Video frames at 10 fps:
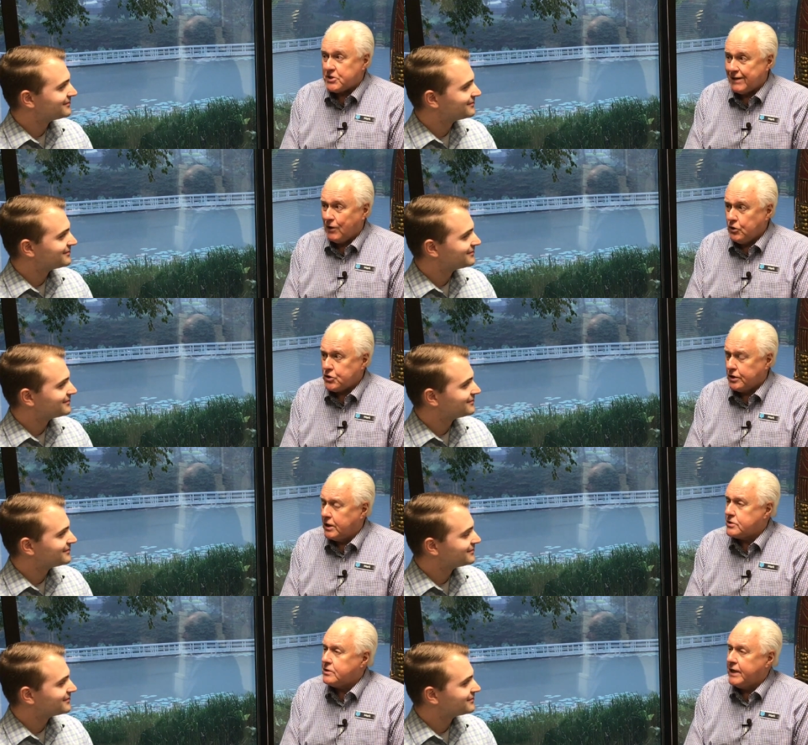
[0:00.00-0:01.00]
Speaker 1: famous
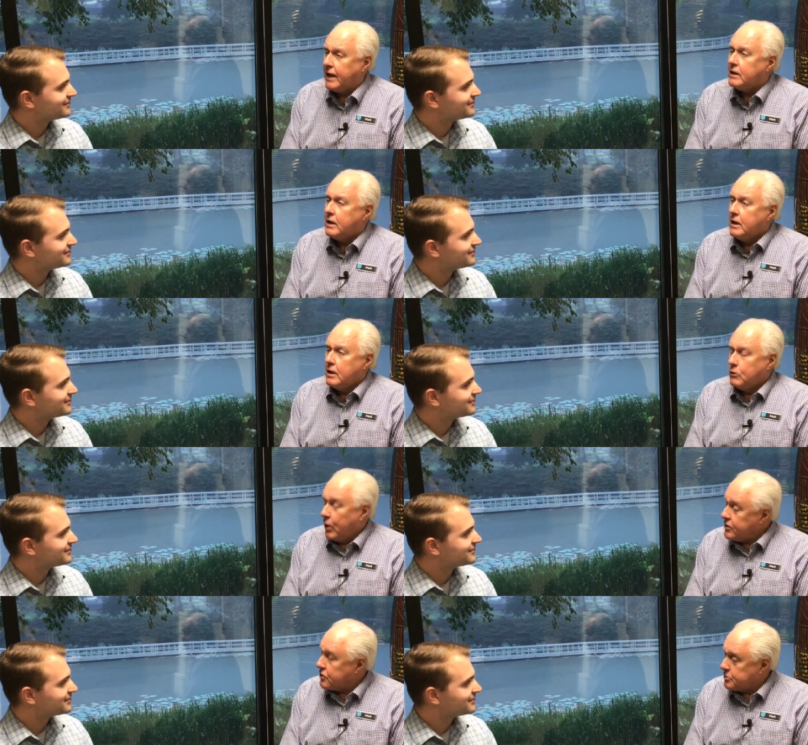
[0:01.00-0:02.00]
evolutionist, that
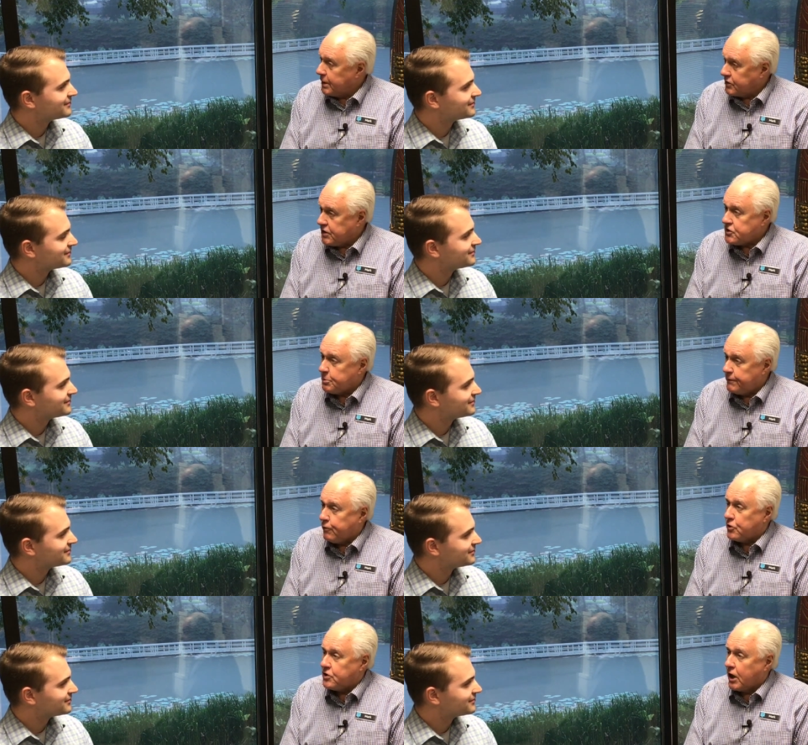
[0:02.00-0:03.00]
racism existed
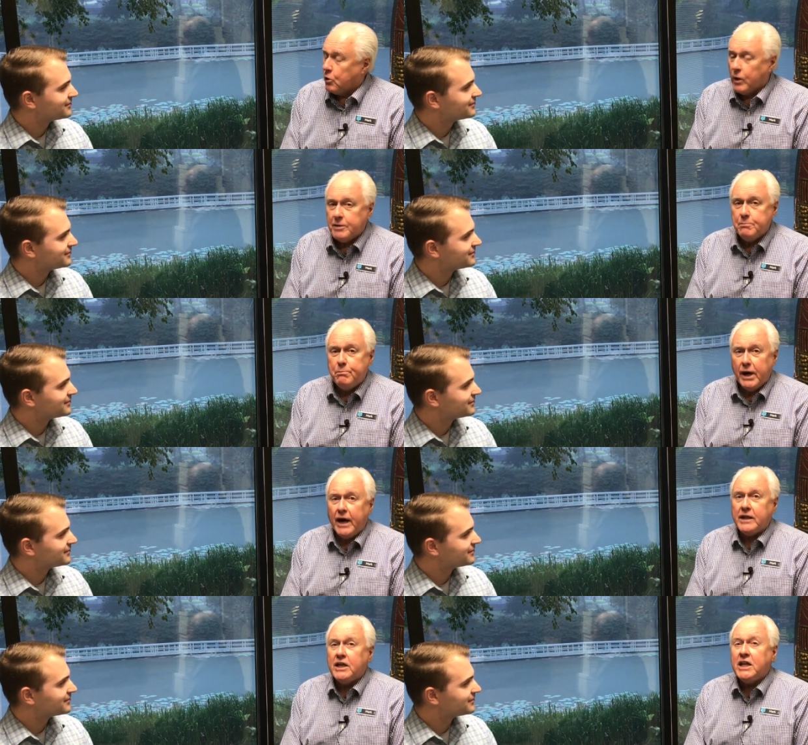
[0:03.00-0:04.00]
before Darwin,
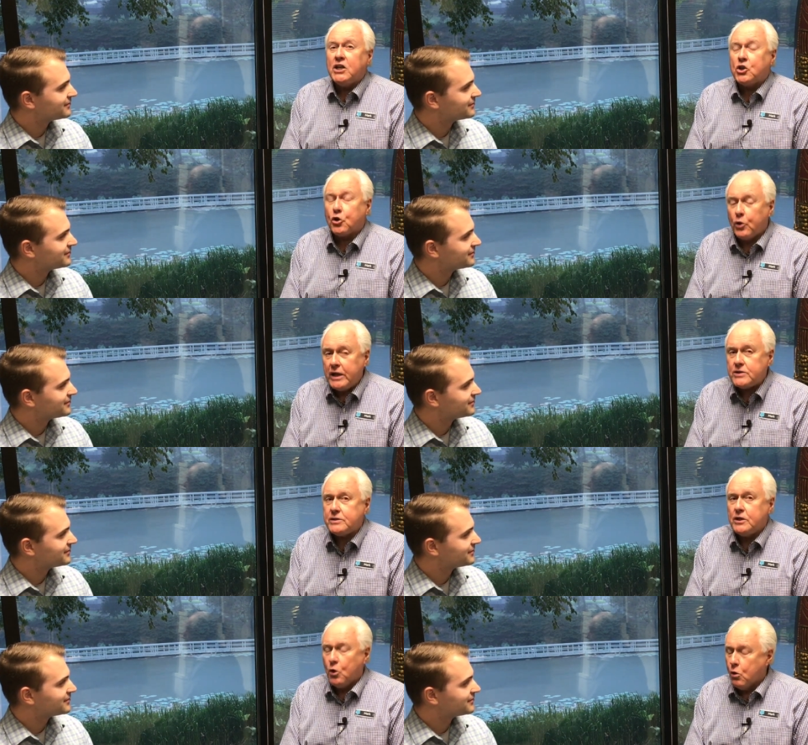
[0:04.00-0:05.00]
but it
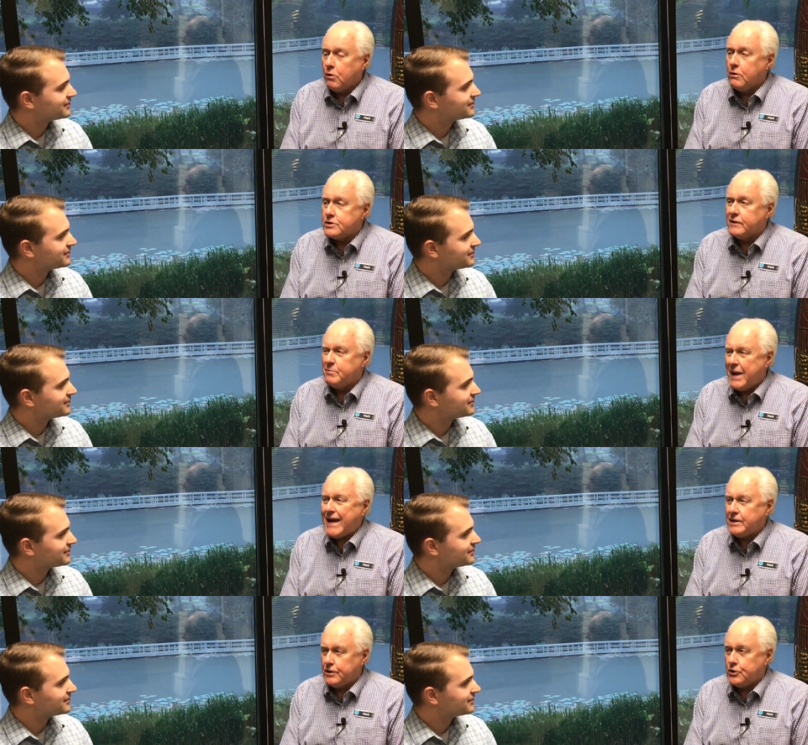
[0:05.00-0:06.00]
increased in orders of
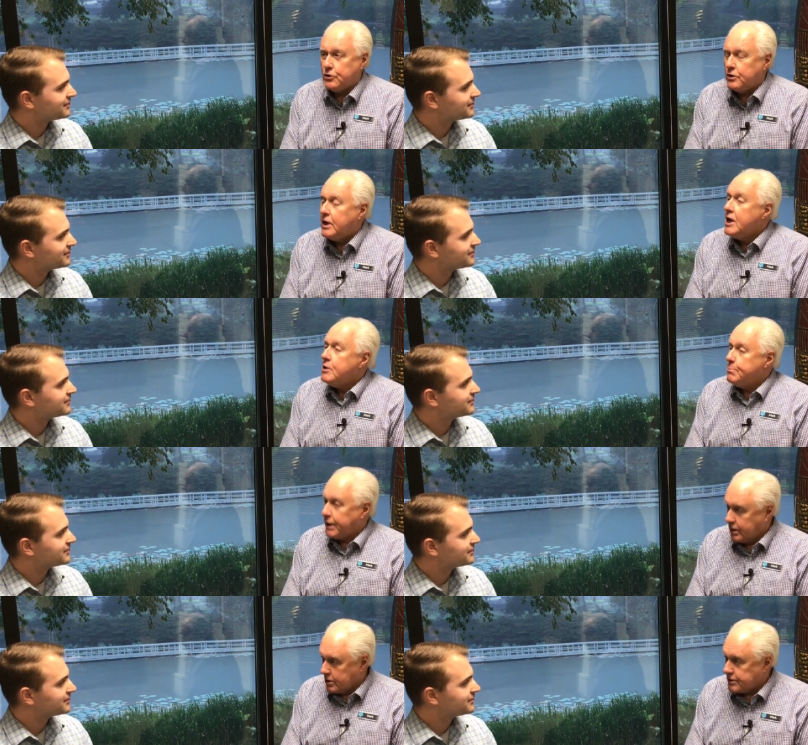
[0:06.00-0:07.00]
magnitude
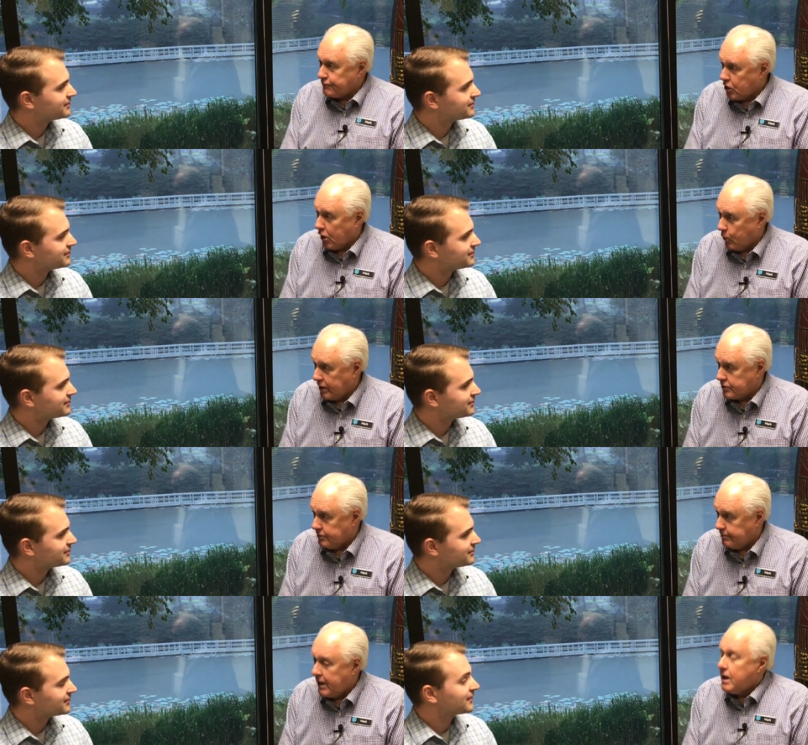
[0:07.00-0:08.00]
because of
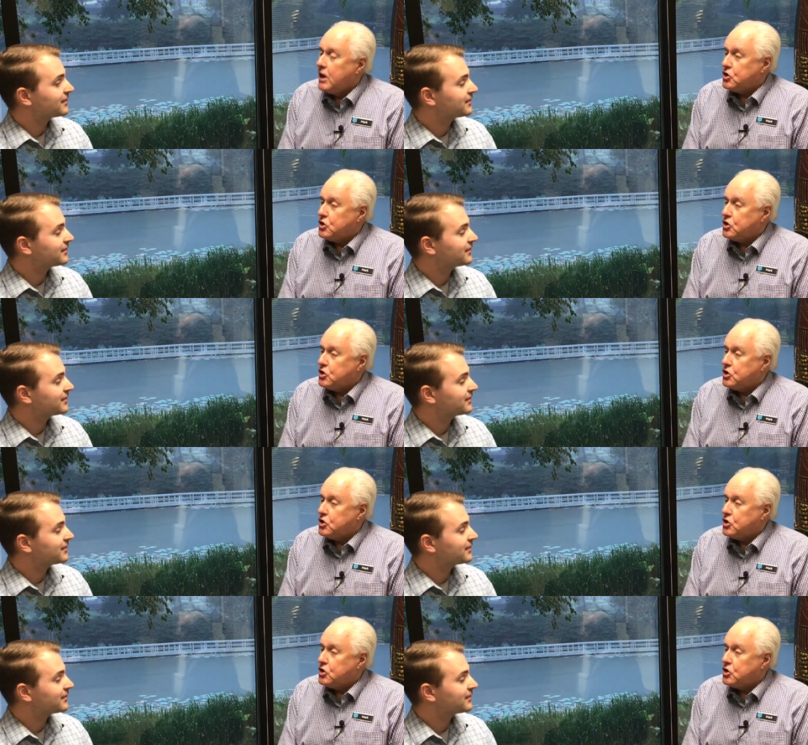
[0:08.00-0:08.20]
Darwinism.